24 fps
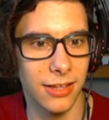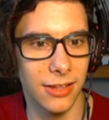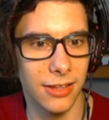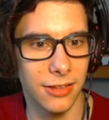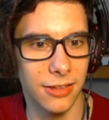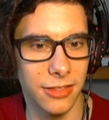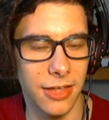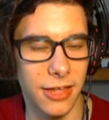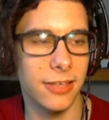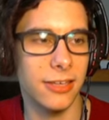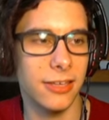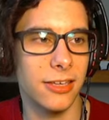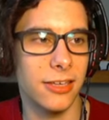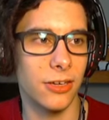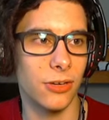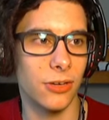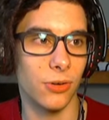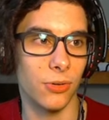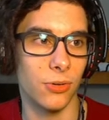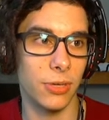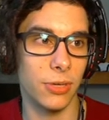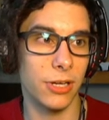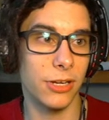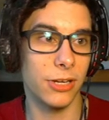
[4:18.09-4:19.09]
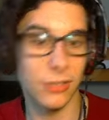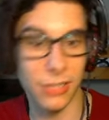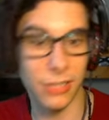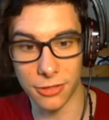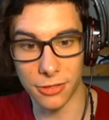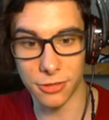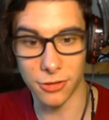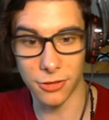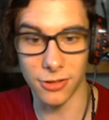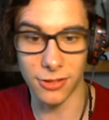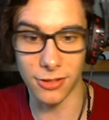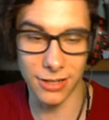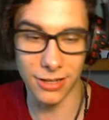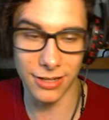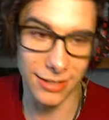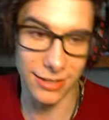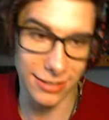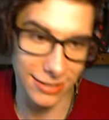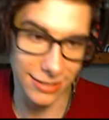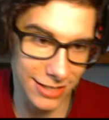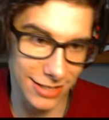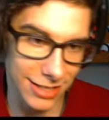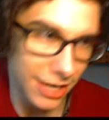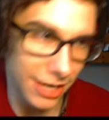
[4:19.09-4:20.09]
Thank you, because I thought
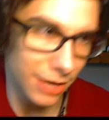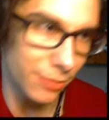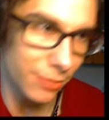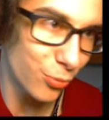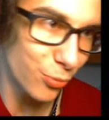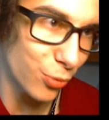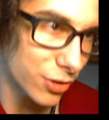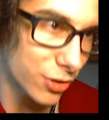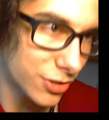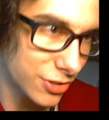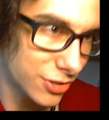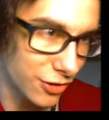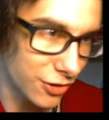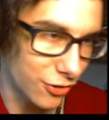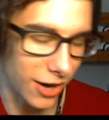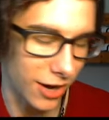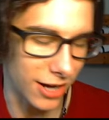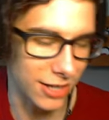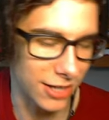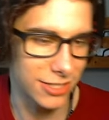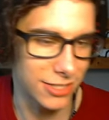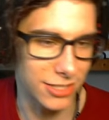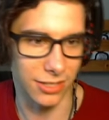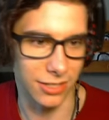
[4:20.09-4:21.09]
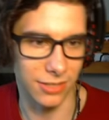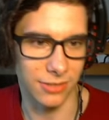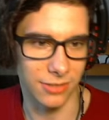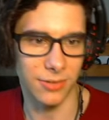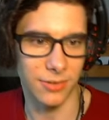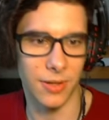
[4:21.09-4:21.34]
that the game was crashing.